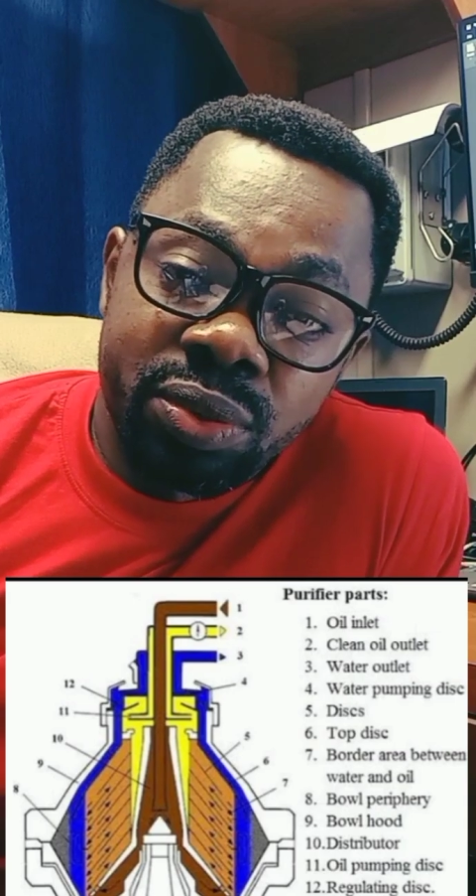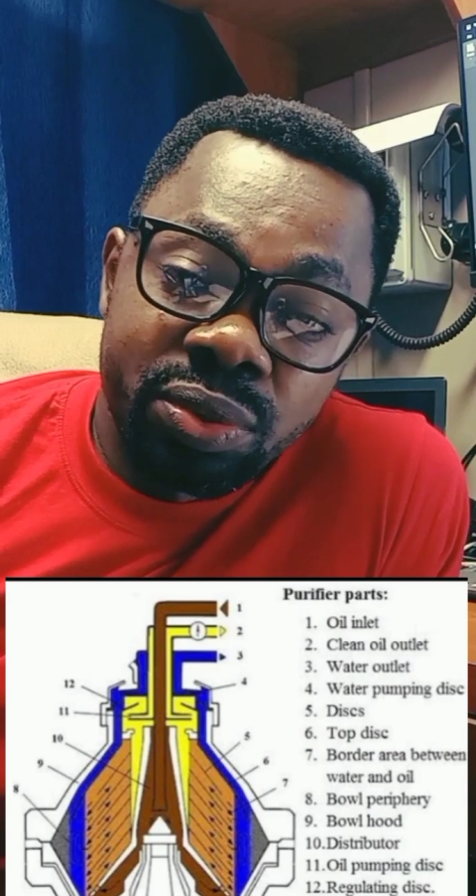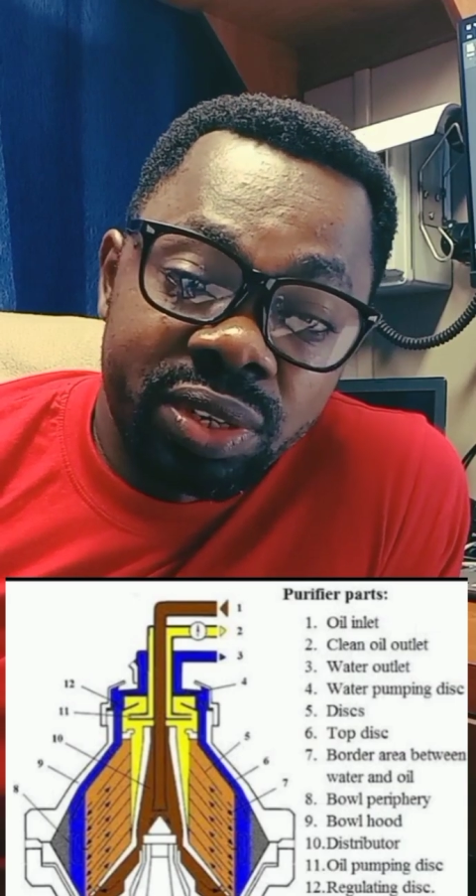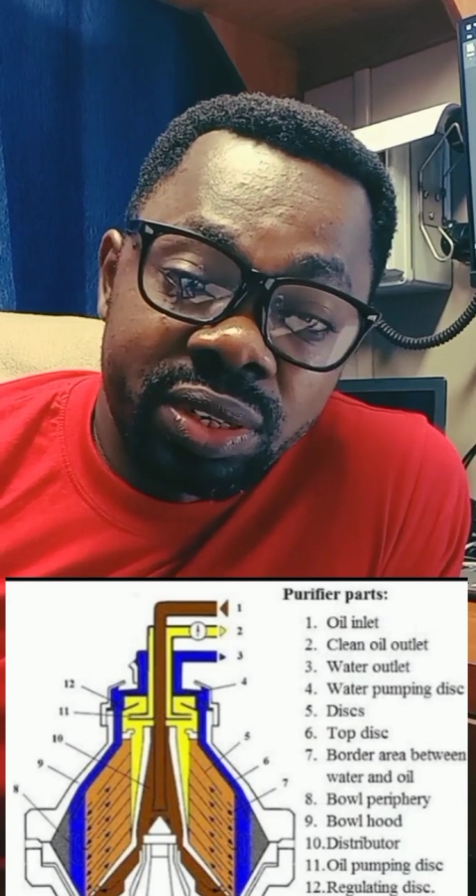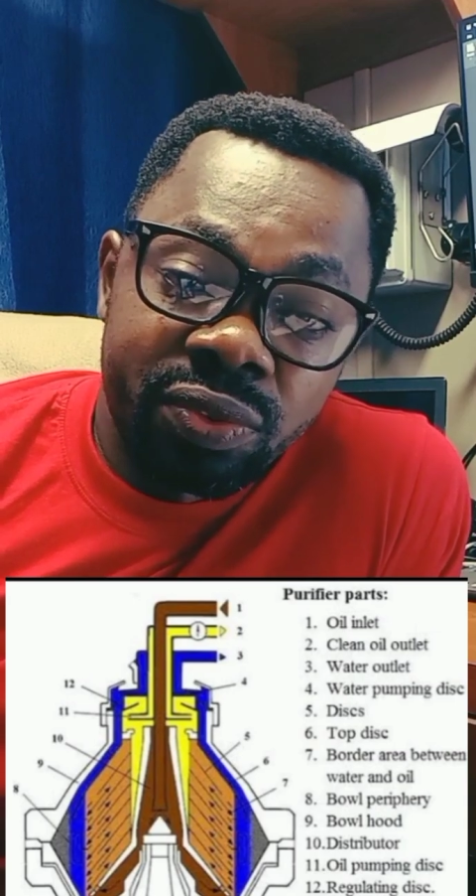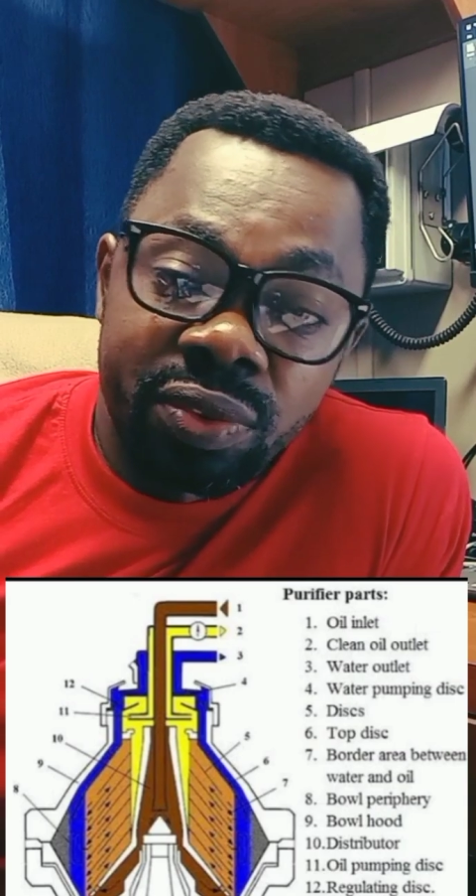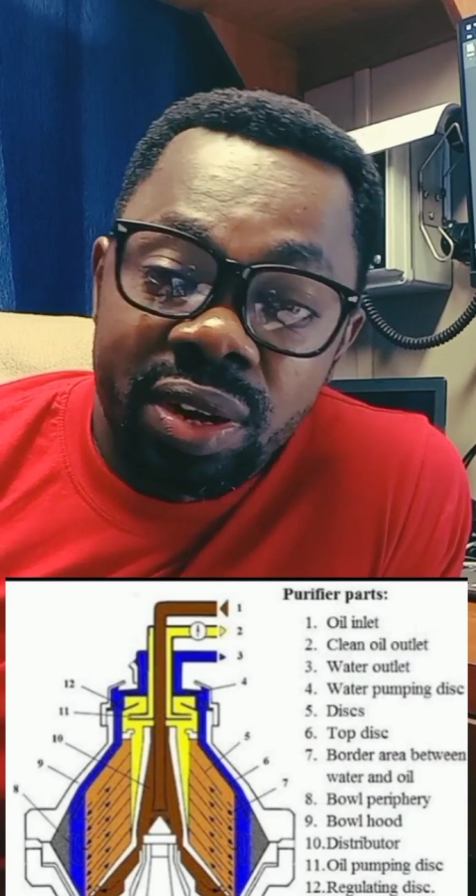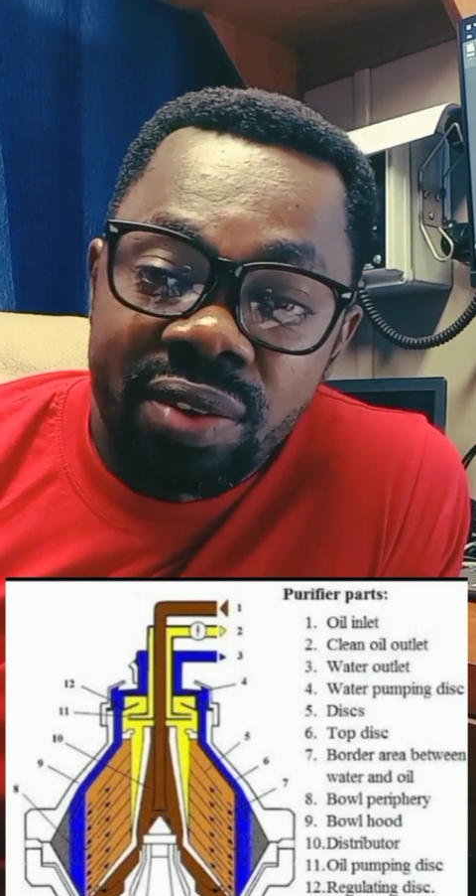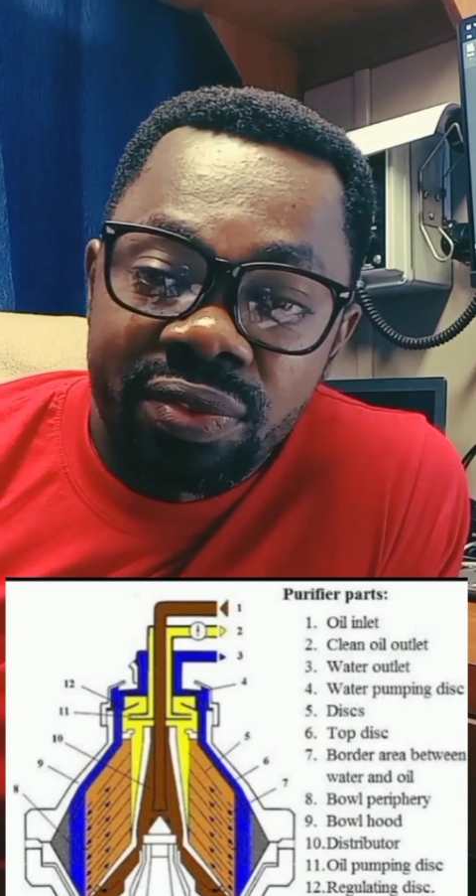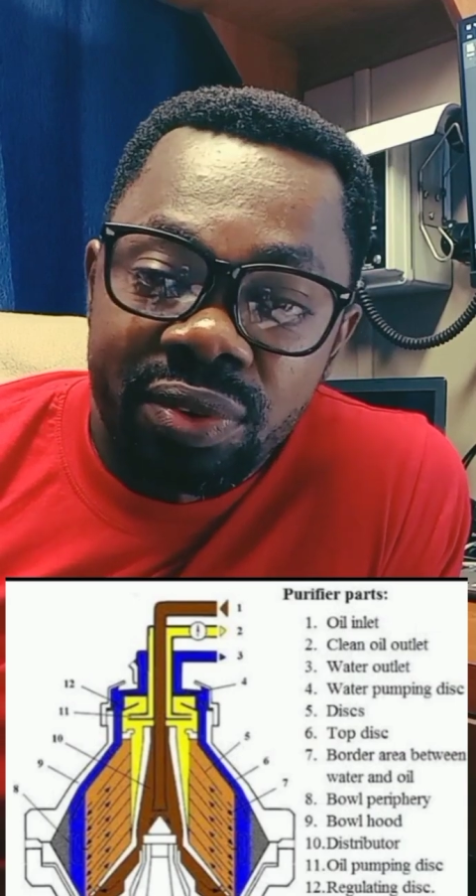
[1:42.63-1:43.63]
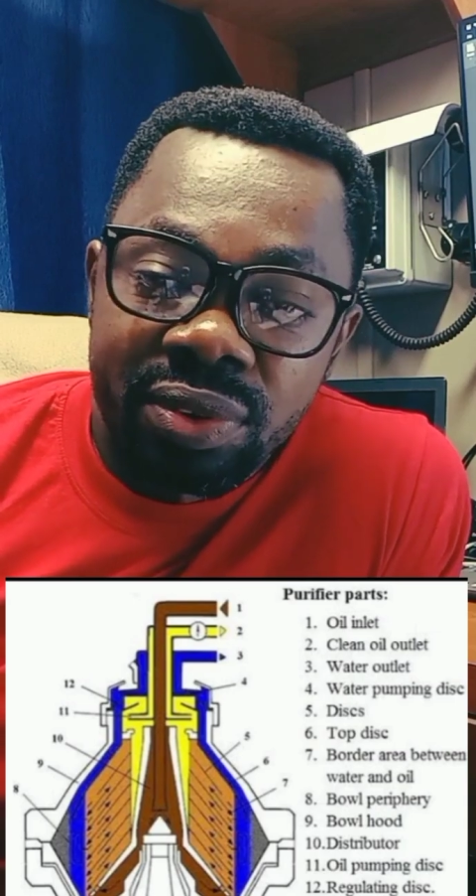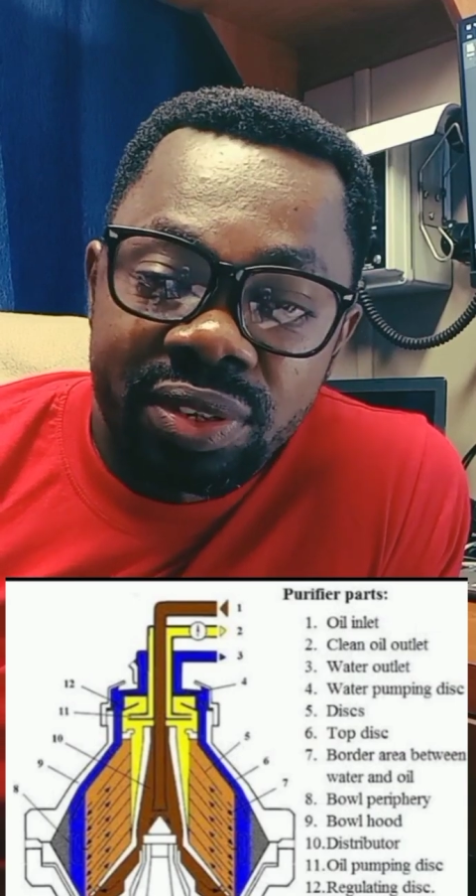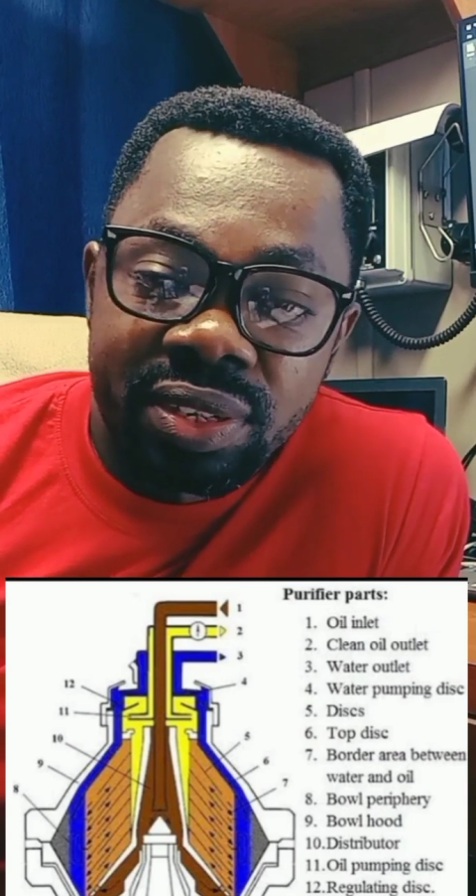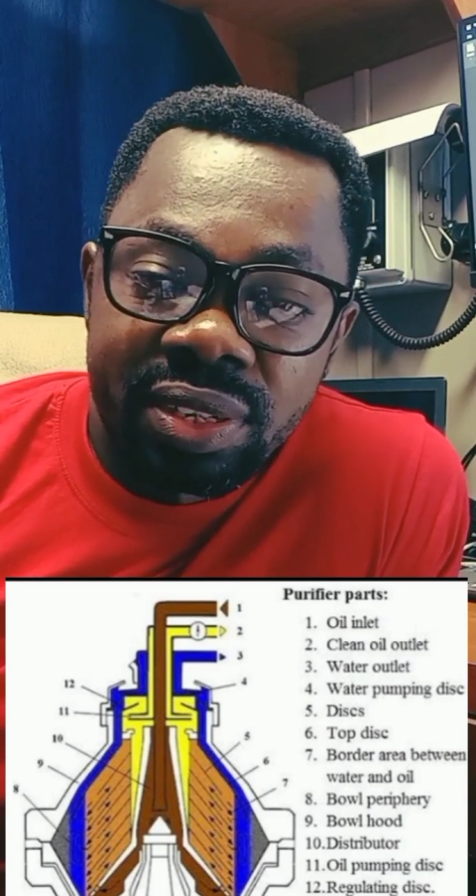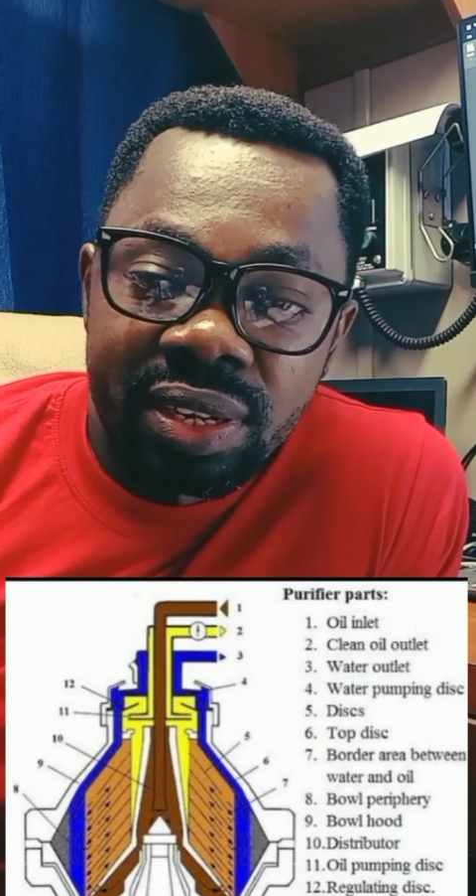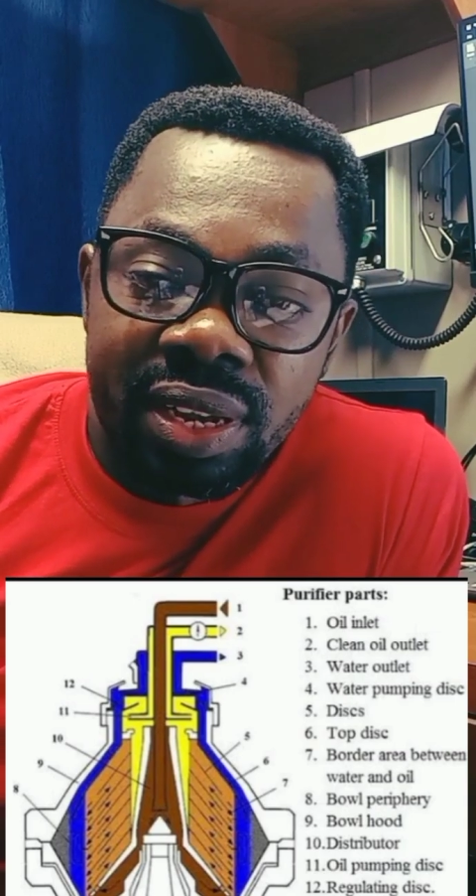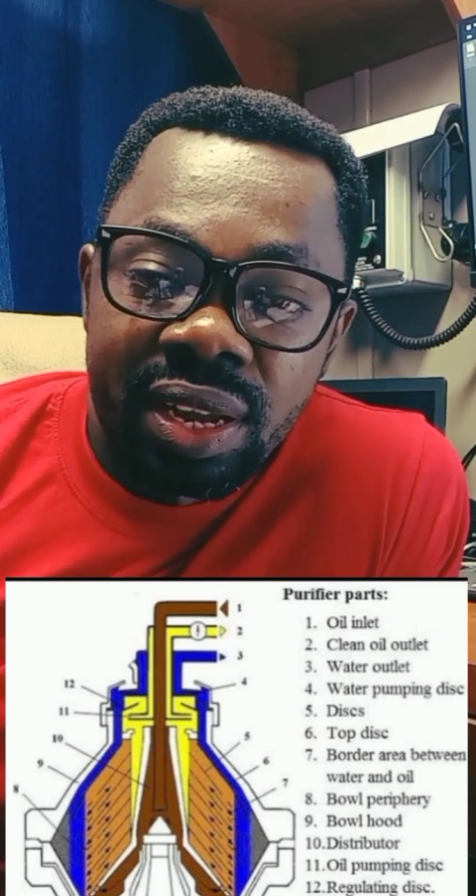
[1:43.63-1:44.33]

through centrifugal force,